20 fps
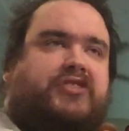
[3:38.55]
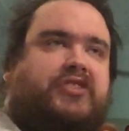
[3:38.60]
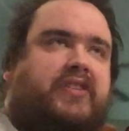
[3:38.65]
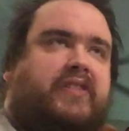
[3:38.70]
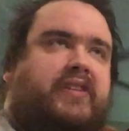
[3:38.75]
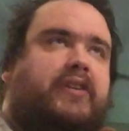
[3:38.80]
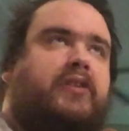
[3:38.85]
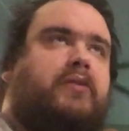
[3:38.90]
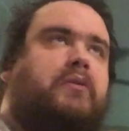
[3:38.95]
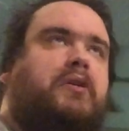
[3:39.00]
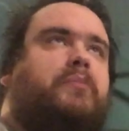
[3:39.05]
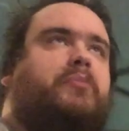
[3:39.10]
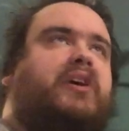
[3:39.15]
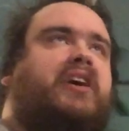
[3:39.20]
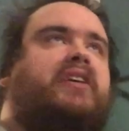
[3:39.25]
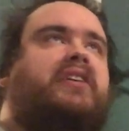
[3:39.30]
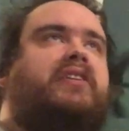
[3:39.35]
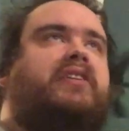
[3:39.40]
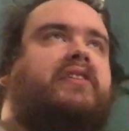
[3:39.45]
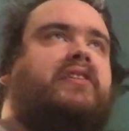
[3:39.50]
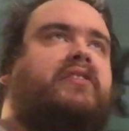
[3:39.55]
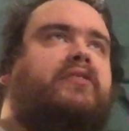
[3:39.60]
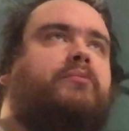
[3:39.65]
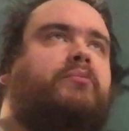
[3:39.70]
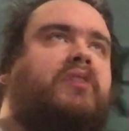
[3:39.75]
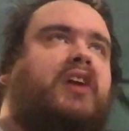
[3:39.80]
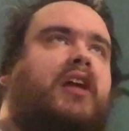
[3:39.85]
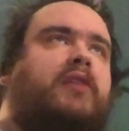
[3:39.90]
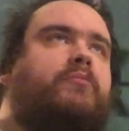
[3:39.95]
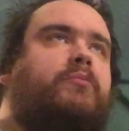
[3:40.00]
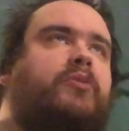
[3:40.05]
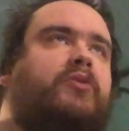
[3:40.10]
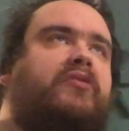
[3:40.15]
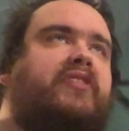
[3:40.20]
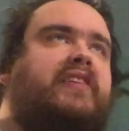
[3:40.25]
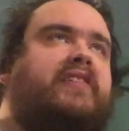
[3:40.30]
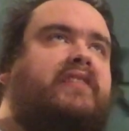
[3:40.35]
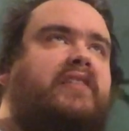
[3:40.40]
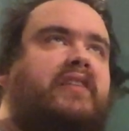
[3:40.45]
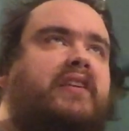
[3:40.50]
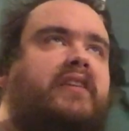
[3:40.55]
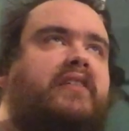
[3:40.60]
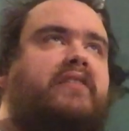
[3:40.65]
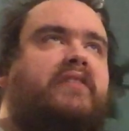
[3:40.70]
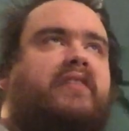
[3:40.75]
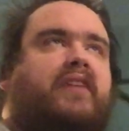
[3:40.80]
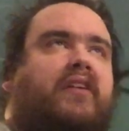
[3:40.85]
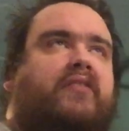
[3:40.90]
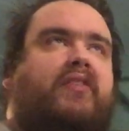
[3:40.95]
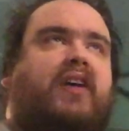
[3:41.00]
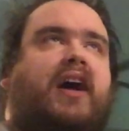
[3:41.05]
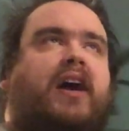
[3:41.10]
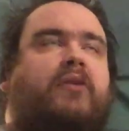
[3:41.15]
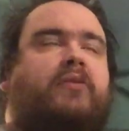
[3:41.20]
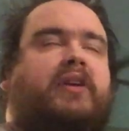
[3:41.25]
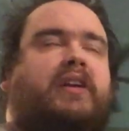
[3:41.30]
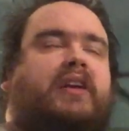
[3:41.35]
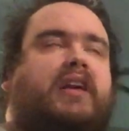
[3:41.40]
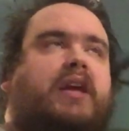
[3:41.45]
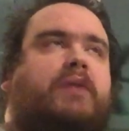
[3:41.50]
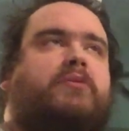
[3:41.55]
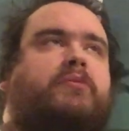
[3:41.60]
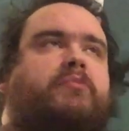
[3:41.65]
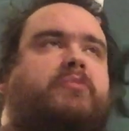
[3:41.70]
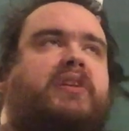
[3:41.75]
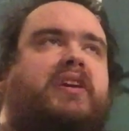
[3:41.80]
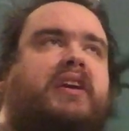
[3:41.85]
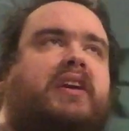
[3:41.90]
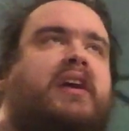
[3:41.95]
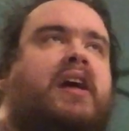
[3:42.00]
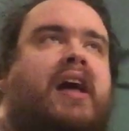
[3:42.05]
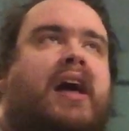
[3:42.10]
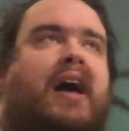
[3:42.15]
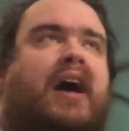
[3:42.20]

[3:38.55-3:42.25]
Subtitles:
and then going back into these kind of movie scenes of how he came to be.